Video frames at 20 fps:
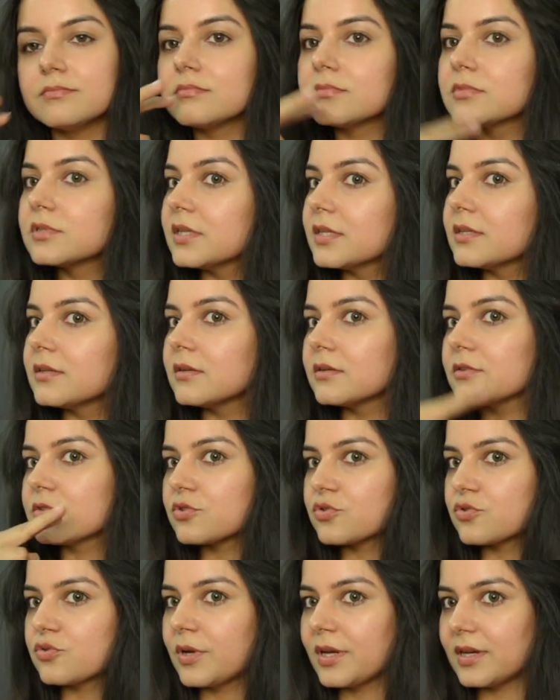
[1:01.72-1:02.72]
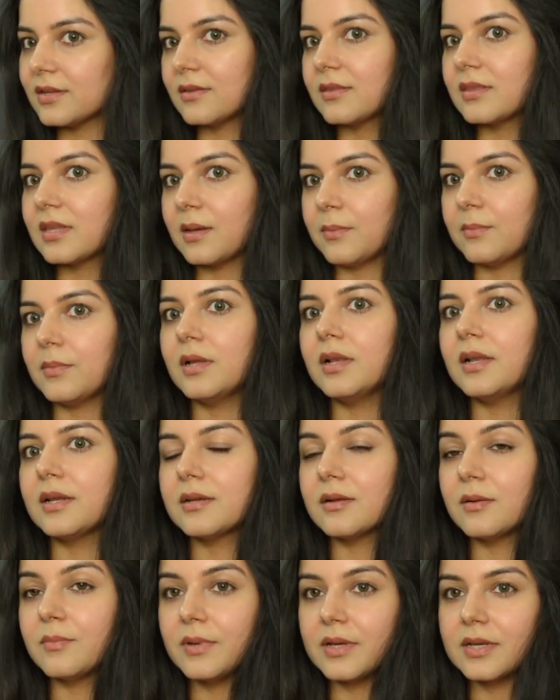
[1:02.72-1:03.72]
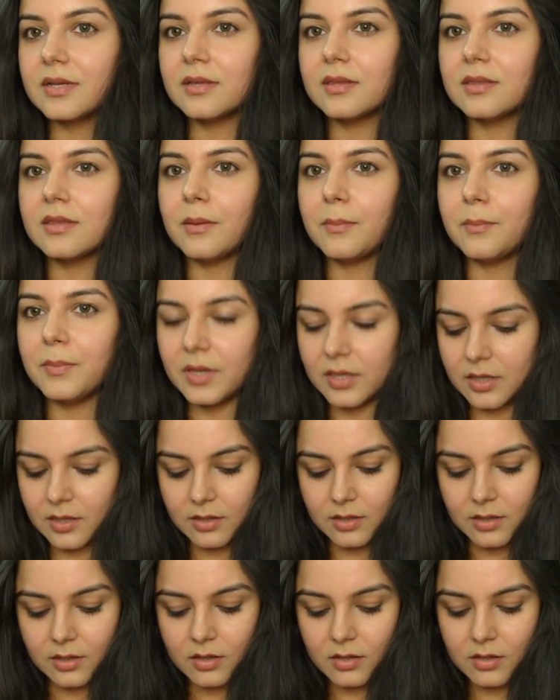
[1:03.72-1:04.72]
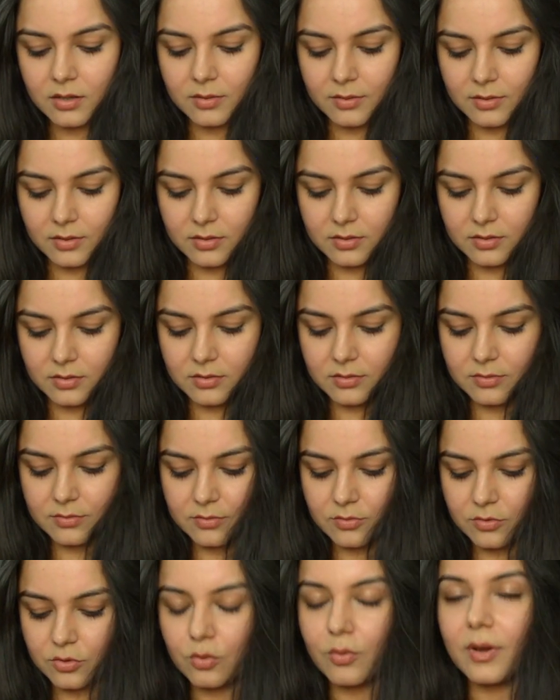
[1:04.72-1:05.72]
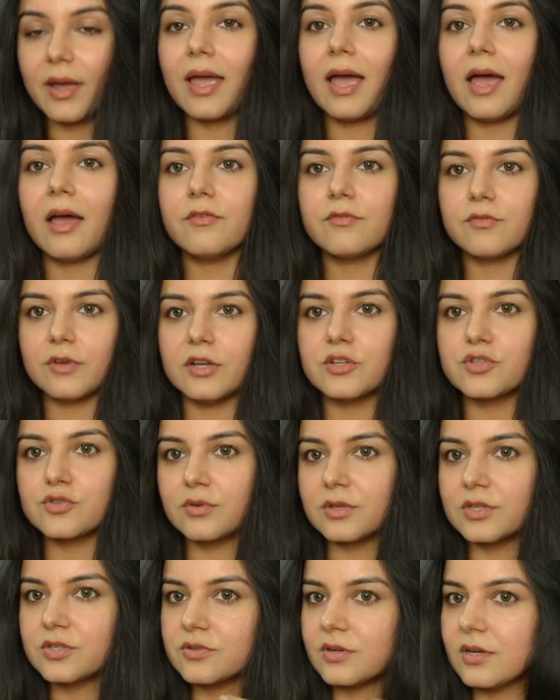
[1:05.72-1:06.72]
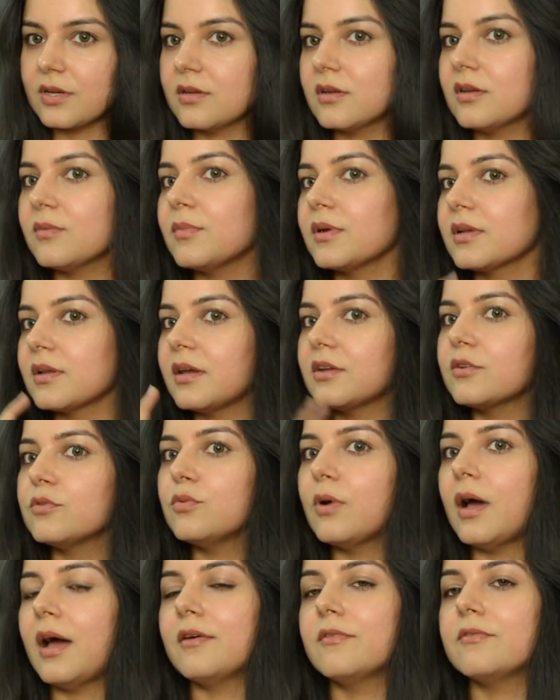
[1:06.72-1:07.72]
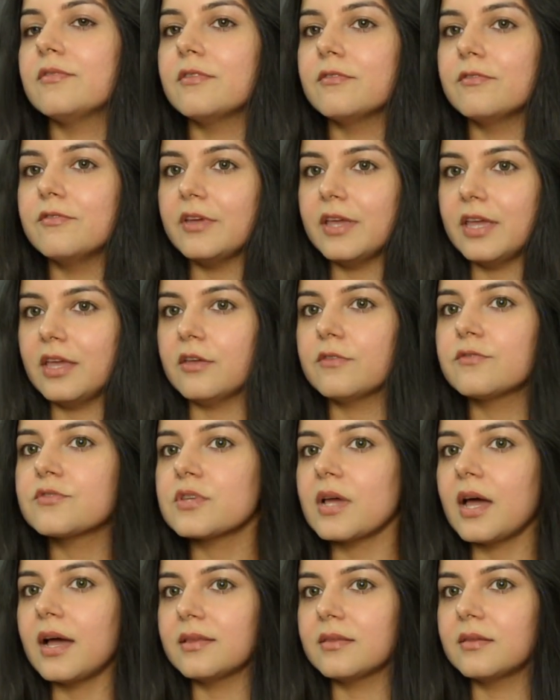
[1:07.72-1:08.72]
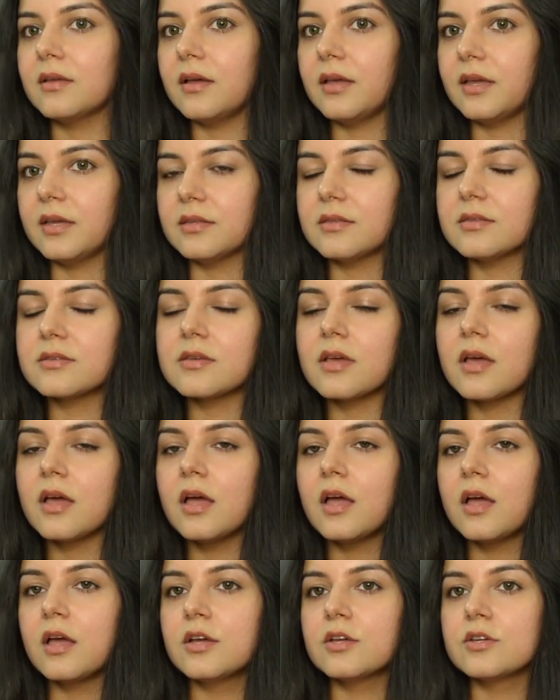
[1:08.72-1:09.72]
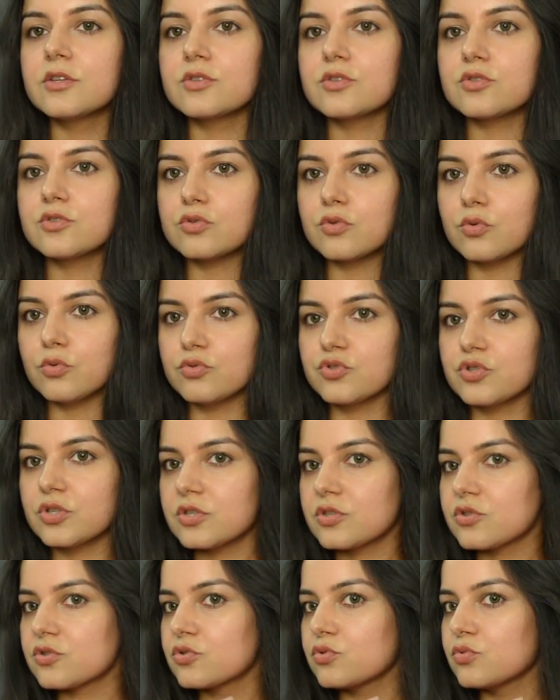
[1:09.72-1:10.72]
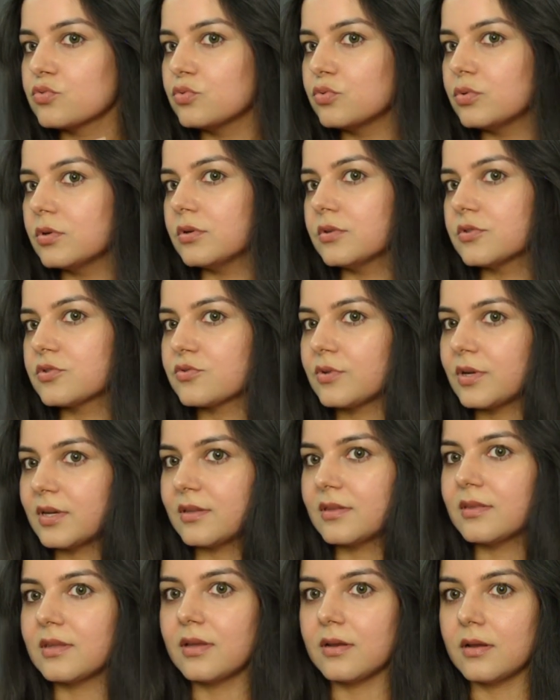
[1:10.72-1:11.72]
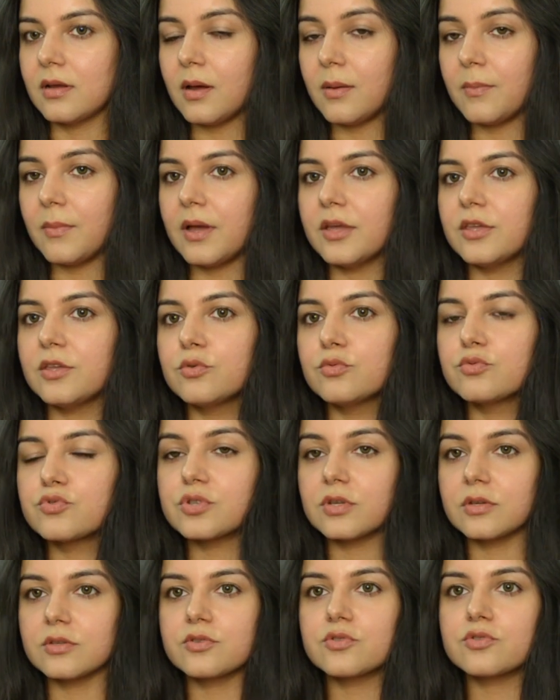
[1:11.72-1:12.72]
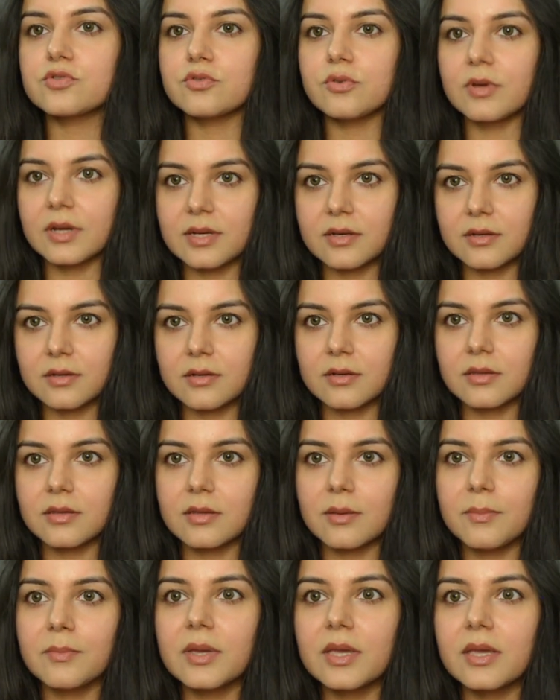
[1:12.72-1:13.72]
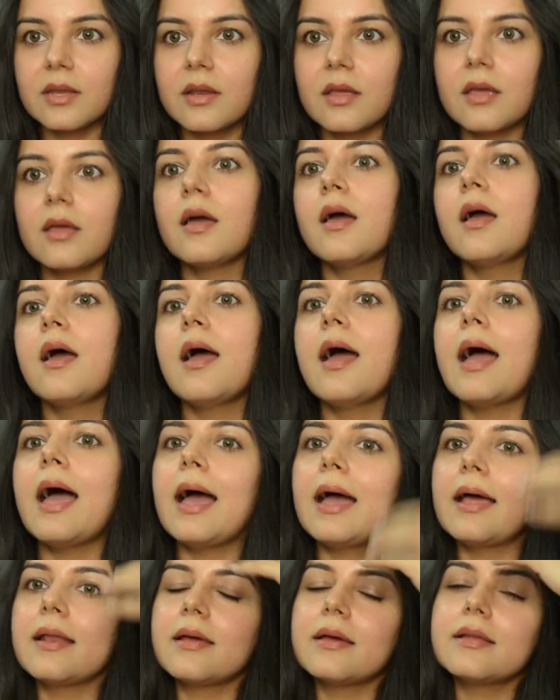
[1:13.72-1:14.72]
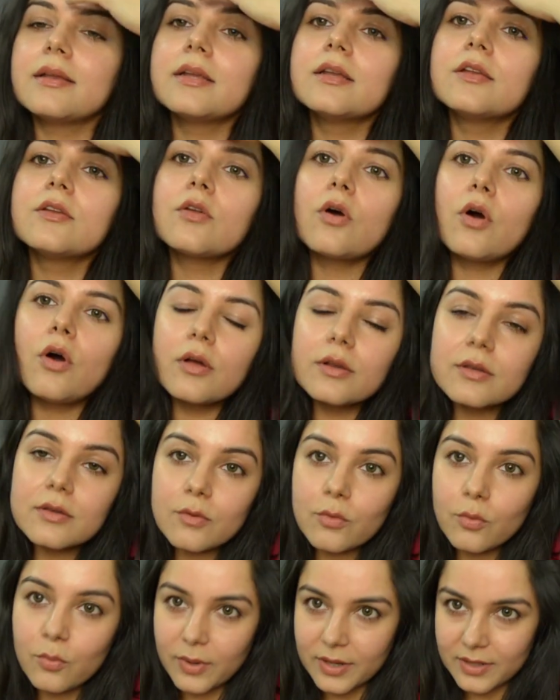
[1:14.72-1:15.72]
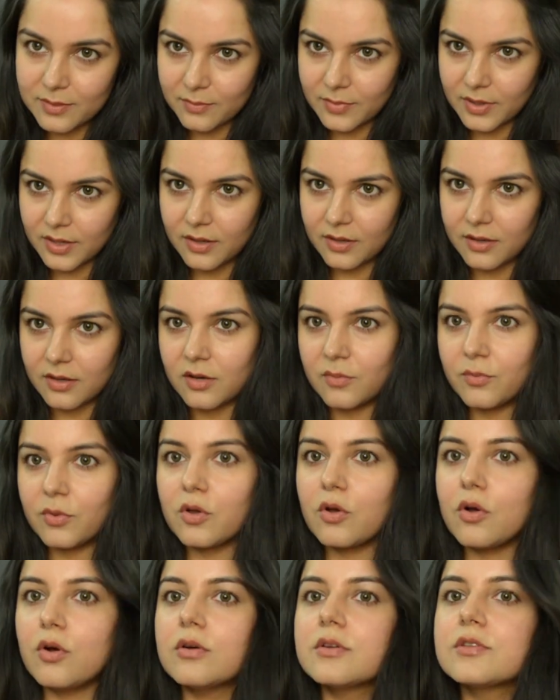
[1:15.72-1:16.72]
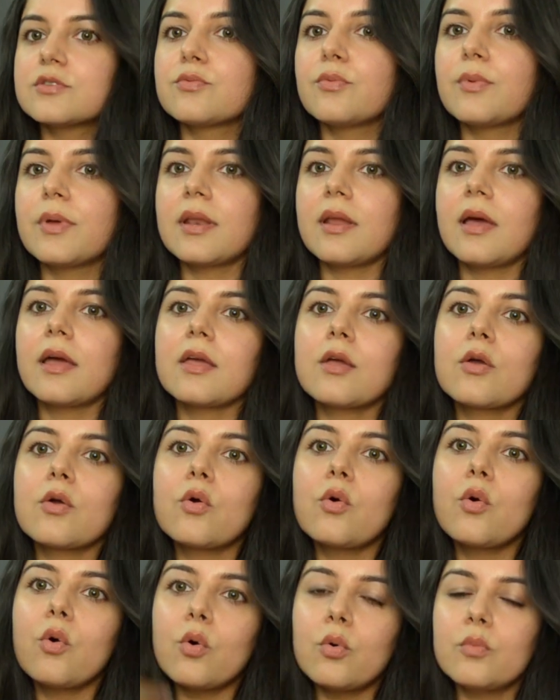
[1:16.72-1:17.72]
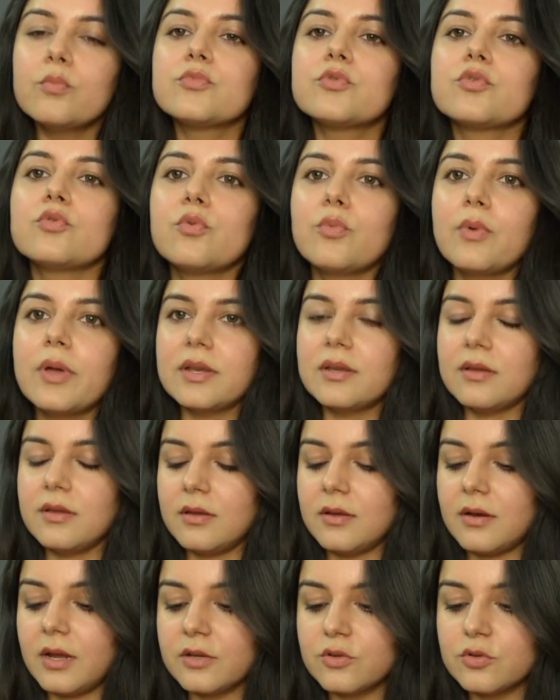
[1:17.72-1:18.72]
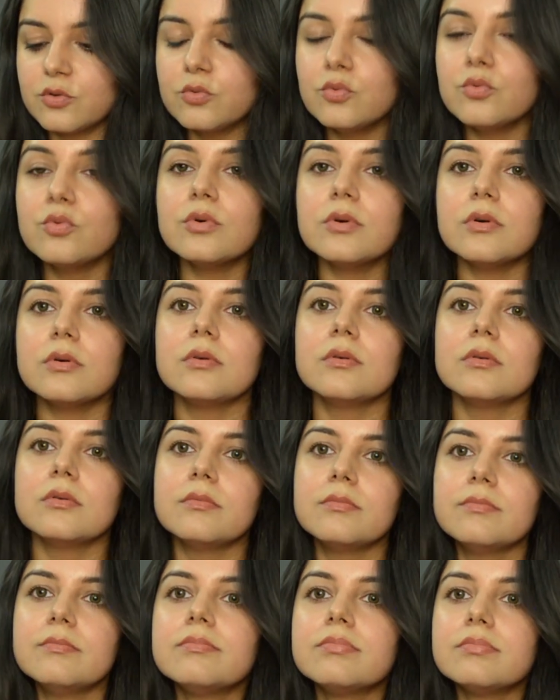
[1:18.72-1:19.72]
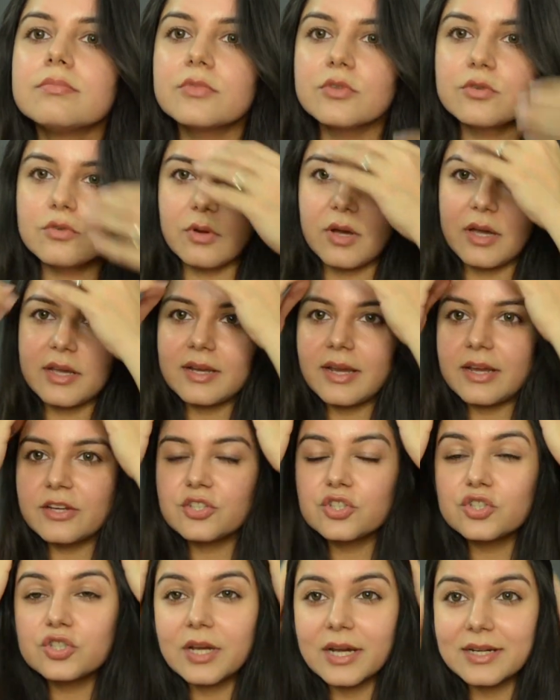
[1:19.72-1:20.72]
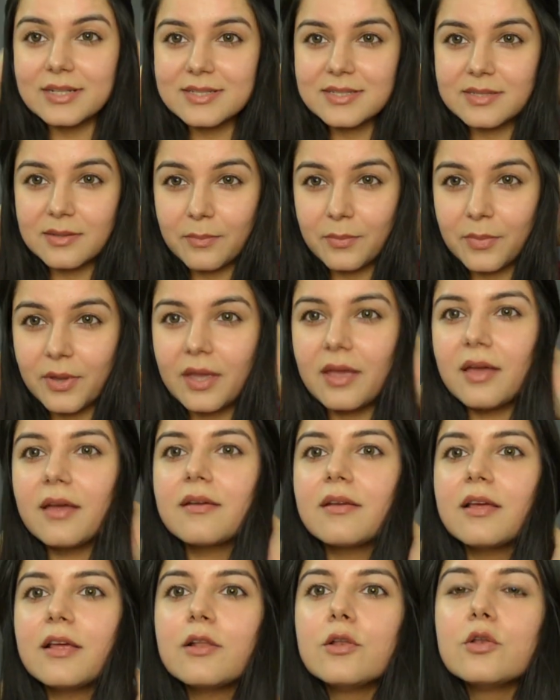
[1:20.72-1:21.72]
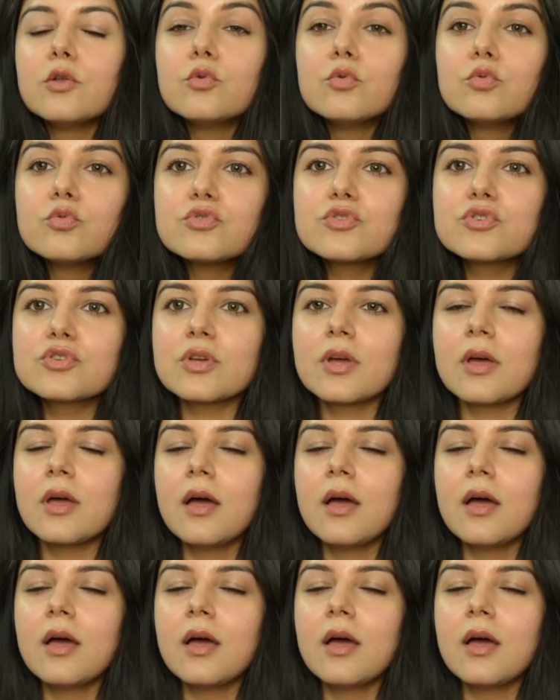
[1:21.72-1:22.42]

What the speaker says: did straighten them a little bit in the beginning. Though I have naturally straight hair, but I do have waves at the ends. So just to straighten them up, I used a straightener in the beginning, and I did not wet my hair because when I comb through wet hair, I do I shed some hair, I lose